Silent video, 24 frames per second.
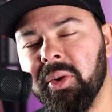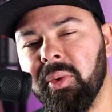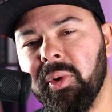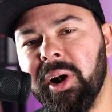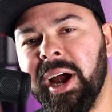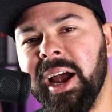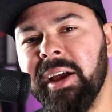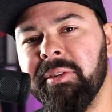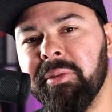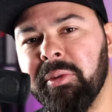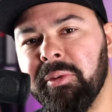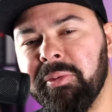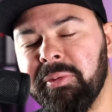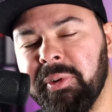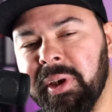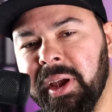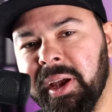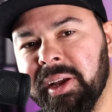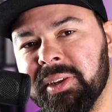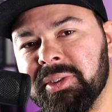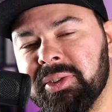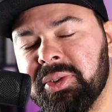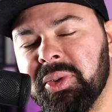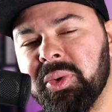the rival
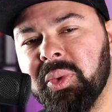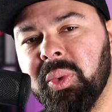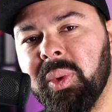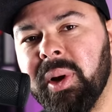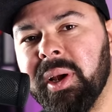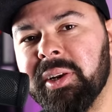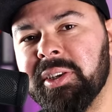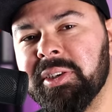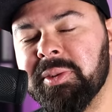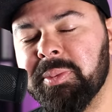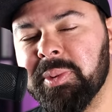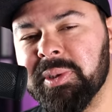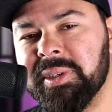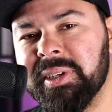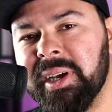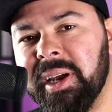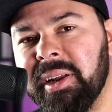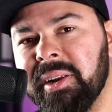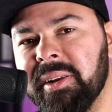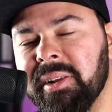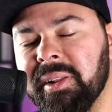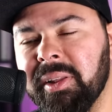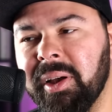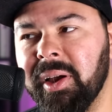fans who want to
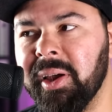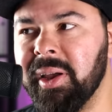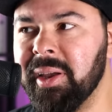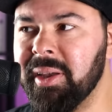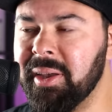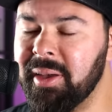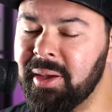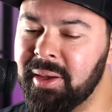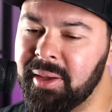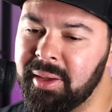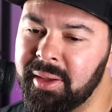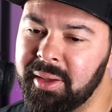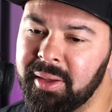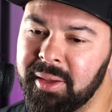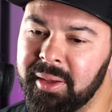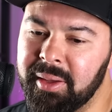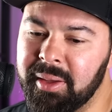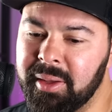pretend like